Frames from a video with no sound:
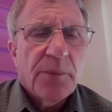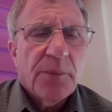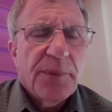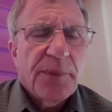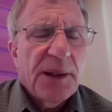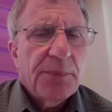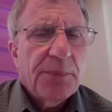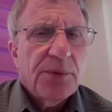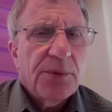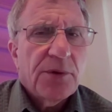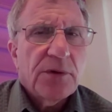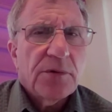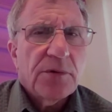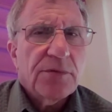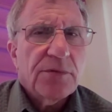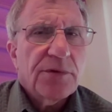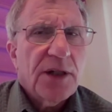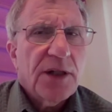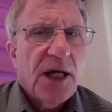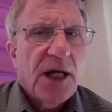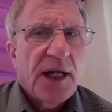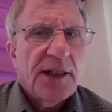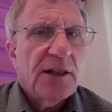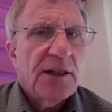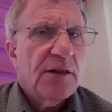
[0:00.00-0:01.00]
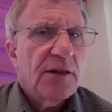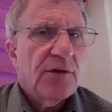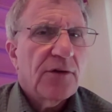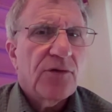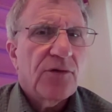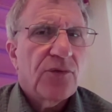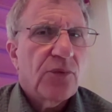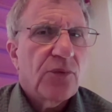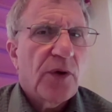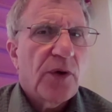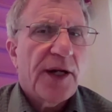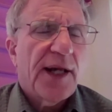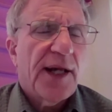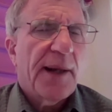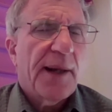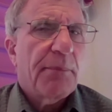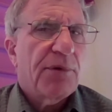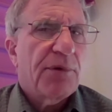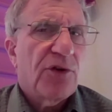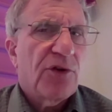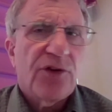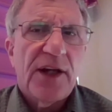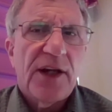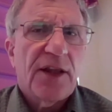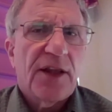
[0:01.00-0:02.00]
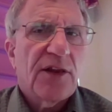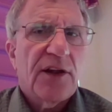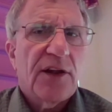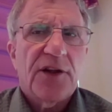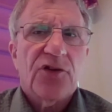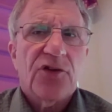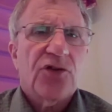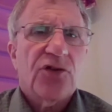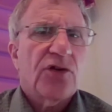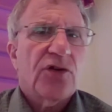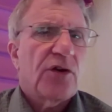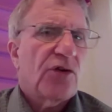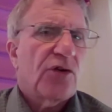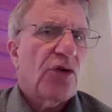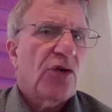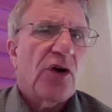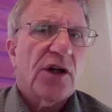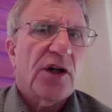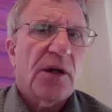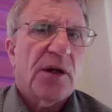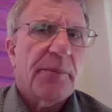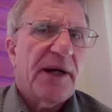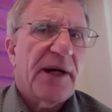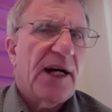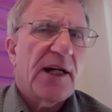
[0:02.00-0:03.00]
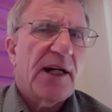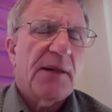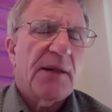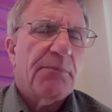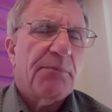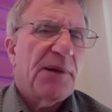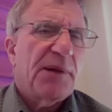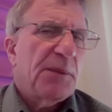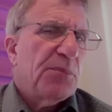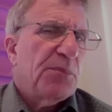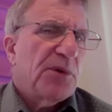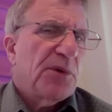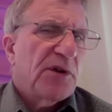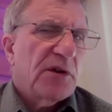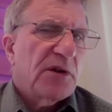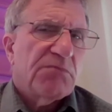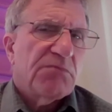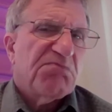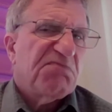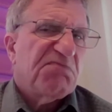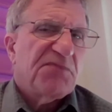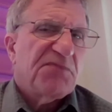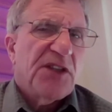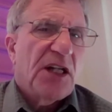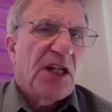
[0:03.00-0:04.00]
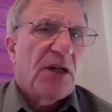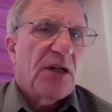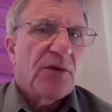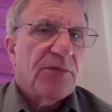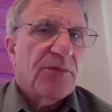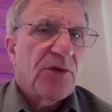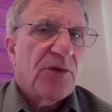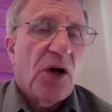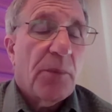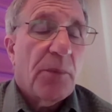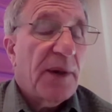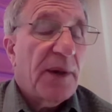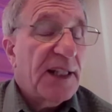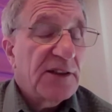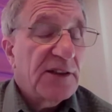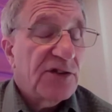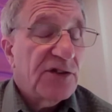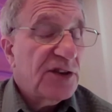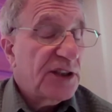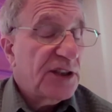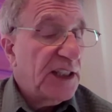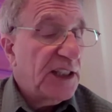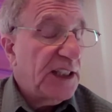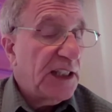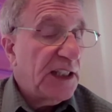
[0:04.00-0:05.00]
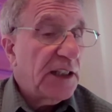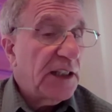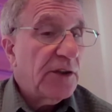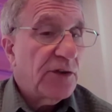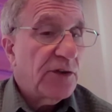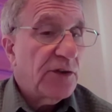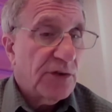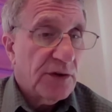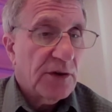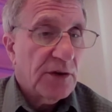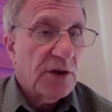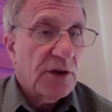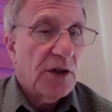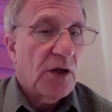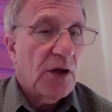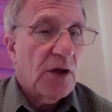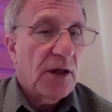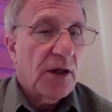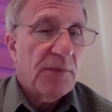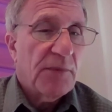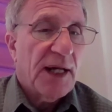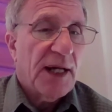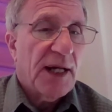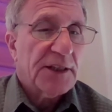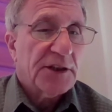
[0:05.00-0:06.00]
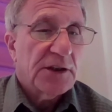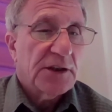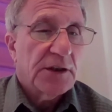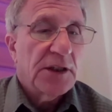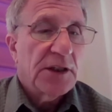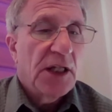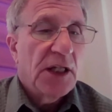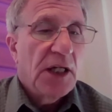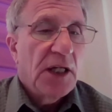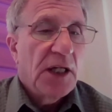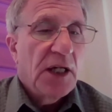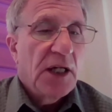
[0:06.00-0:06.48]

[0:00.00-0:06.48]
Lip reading: people kind of, when I present this and talk about it, people, nobody's seen it. I'm actually,